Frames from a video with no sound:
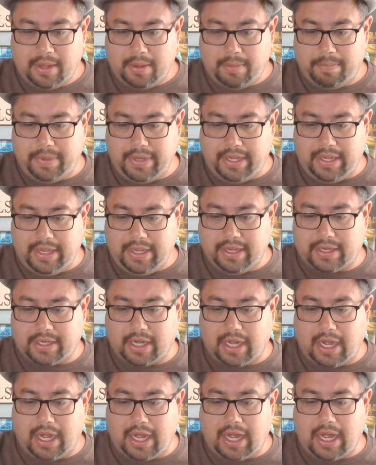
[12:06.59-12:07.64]

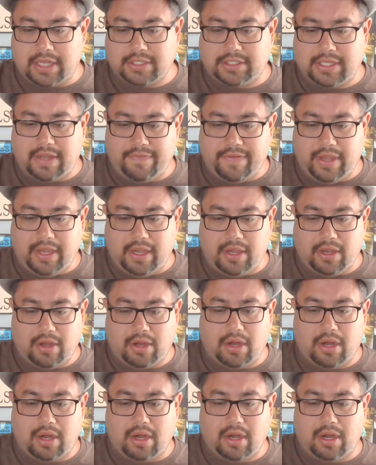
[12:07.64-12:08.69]
Because of
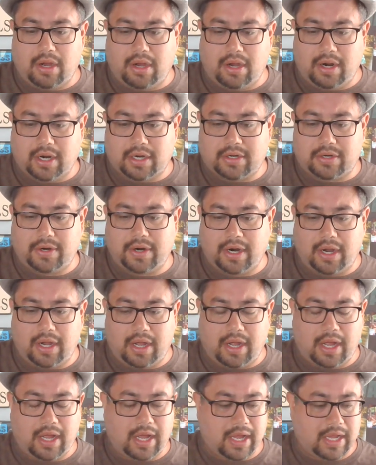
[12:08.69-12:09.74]
your
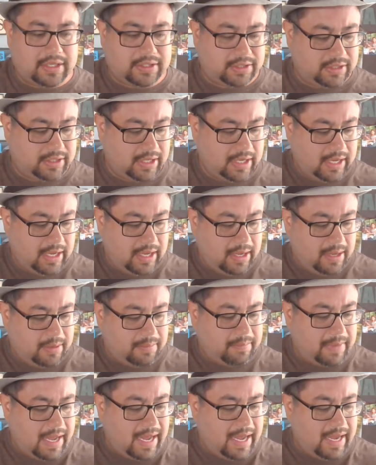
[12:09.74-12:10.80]
cross,
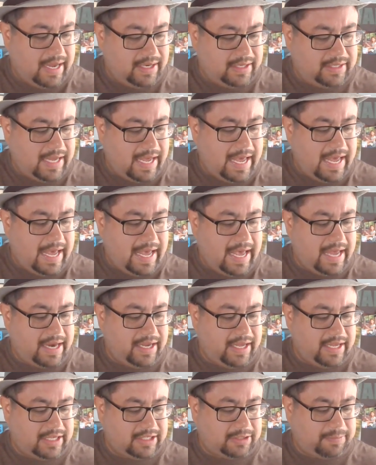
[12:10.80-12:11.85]
my debt
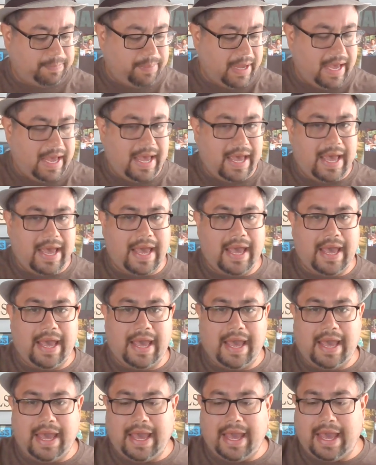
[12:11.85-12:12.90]
is
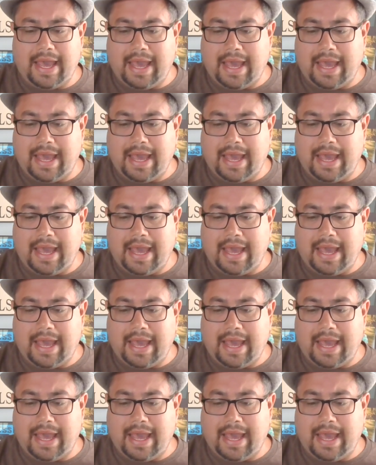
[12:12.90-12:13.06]
paid